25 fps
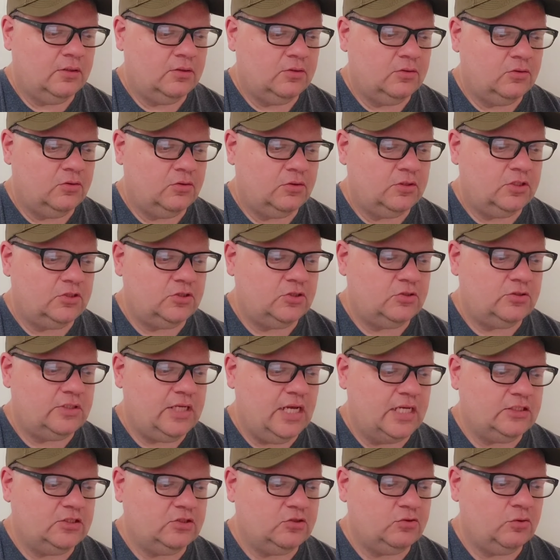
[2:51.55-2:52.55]
During the
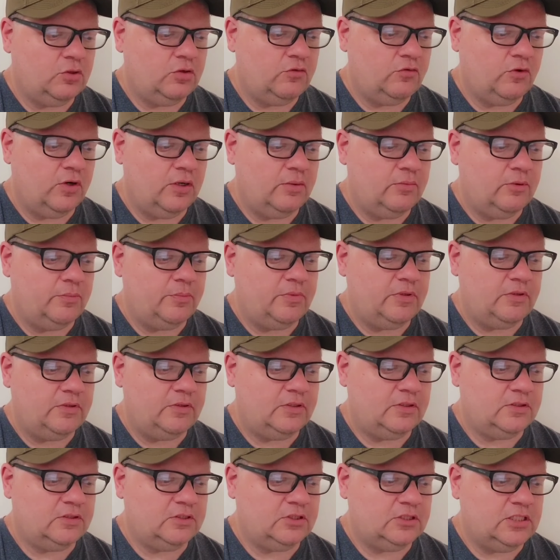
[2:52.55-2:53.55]
2024
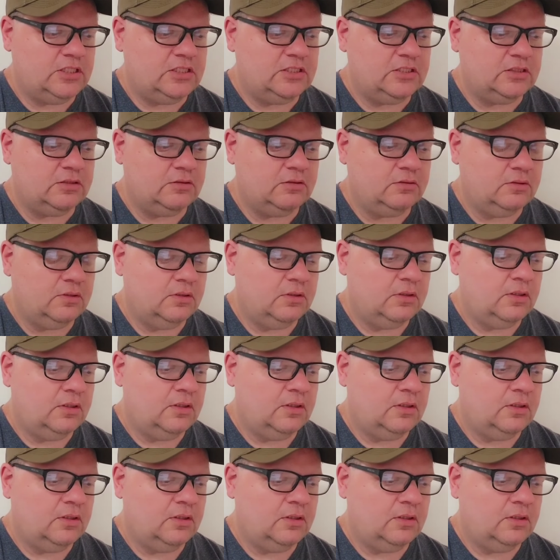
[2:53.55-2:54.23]
MLB season,